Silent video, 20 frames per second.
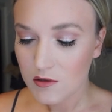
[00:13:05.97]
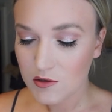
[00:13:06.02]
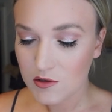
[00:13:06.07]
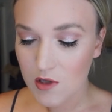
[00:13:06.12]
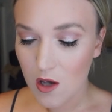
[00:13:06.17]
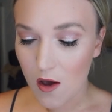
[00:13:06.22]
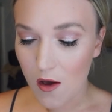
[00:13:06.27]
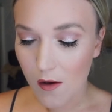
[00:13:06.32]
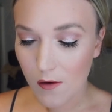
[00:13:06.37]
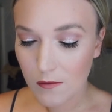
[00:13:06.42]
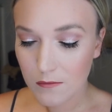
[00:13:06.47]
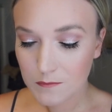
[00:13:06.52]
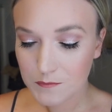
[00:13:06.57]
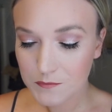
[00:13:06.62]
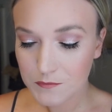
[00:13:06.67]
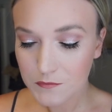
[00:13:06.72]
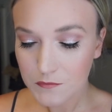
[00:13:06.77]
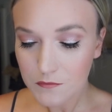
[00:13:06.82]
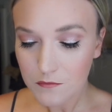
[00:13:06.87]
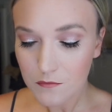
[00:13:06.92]
So,
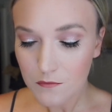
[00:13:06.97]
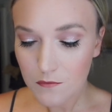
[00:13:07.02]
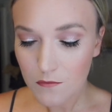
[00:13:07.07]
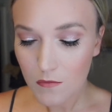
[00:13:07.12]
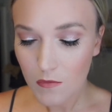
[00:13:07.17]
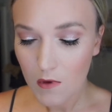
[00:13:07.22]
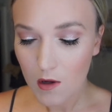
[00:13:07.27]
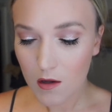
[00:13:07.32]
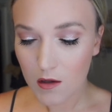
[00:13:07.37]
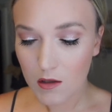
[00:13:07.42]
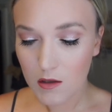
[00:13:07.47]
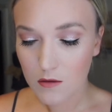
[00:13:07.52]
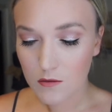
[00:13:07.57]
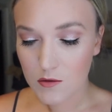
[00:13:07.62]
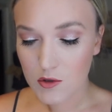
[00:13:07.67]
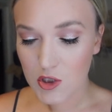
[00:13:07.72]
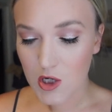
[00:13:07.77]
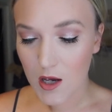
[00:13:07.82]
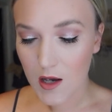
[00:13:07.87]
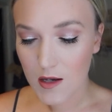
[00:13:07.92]
you
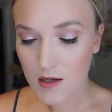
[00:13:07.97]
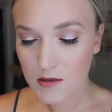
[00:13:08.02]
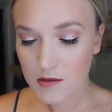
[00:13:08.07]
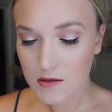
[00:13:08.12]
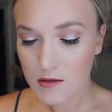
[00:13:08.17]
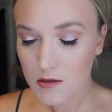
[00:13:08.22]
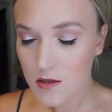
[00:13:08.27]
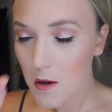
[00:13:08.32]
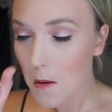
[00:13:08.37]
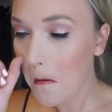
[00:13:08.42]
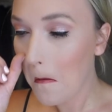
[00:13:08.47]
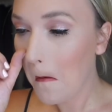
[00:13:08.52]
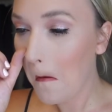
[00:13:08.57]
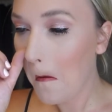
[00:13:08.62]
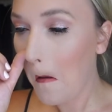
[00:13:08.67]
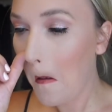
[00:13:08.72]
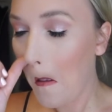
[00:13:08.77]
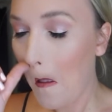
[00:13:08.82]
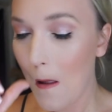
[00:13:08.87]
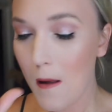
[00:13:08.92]
just,
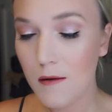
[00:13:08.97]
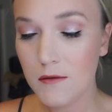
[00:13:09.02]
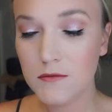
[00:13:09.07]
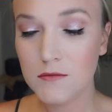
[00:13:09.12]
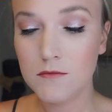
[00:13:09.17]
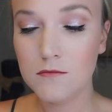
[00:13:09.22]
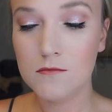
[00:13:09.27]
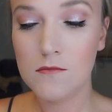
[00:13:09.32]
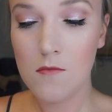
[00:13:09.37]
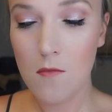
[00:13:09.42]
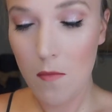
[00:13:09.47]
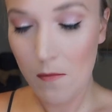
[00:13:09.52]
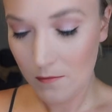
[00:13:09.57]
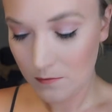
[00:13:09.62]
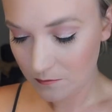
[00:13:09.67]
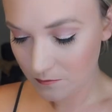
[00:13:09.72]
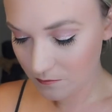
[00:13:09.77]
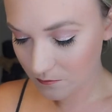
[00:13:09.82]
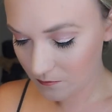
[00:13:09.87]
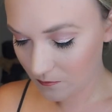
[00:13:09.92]

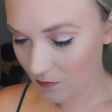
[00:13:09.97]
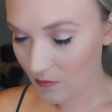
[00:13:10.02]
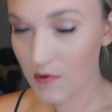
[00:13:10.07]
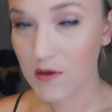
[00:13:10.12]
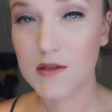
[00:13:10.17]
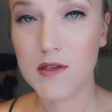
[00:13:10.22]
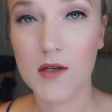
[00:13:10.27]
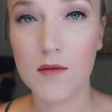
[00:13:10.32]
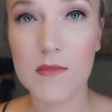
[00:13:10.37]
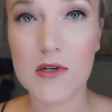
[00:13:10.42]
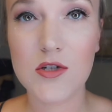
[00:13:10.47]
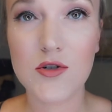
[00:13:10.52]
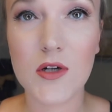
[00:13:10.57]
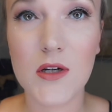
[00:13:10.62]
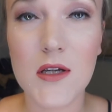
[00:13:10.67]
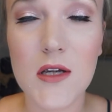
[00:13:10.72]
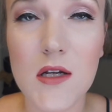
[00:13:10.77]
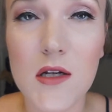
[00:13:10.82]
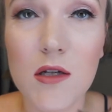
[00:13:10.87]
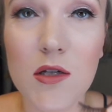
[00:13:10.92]
it's gonna be
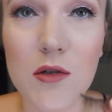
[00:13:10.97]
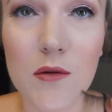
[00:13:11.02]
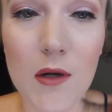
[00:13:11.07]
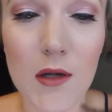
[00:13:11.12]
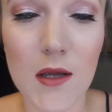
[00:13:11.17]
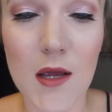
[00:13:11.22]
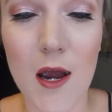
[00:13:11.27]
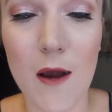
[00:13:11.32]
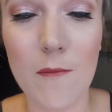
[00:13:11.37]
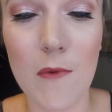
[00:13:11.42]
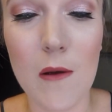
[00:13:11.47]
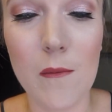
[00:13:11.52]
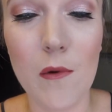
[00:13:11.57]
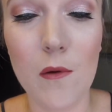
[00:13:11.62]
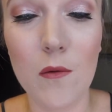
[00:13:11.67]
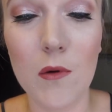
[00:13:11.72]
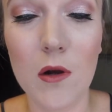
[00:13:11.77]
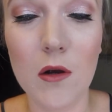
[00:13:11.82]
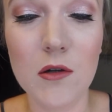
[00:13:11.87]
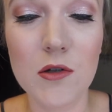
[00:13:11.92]
tricky to do on camera, but
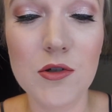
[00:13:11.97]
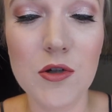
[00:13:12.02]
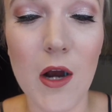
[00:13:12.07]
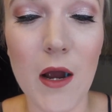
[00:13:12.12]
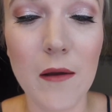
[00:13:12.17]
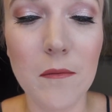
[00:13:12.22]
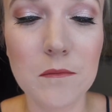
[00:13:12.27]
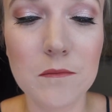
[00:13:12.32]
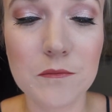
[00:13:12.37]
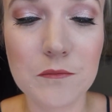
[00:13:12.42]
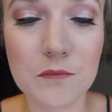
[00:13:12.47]
we're gonna try.